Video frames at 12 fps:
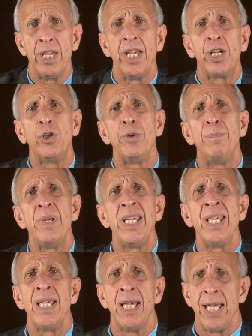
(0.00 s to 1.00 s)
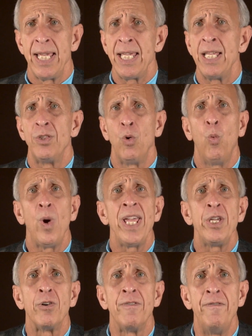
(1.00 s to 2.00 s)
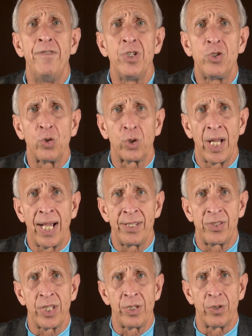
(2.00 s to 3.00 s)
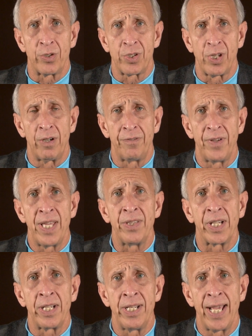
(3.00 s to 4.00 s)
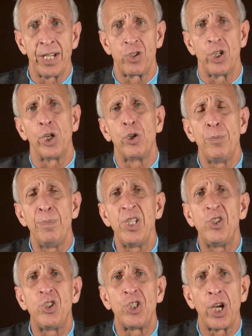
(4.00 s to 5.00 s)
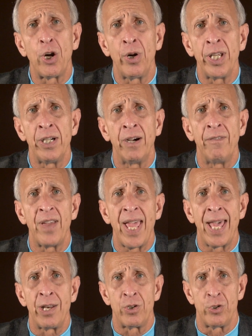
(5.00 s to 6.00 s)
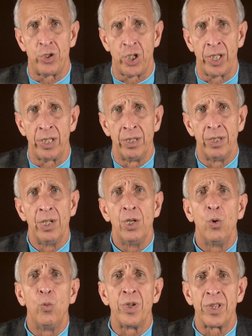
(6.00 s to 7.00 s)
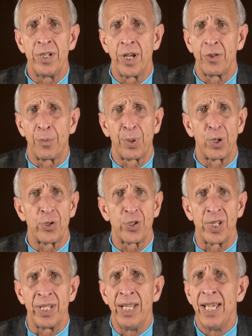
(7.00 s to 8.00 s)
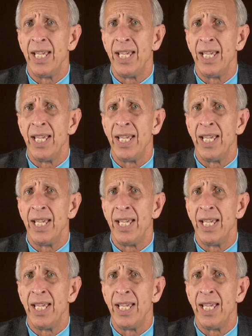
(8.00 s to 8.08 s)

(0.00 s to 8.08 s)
It could be in the way you're visualizing yourself and the connection. It could be sharing of energy with another person.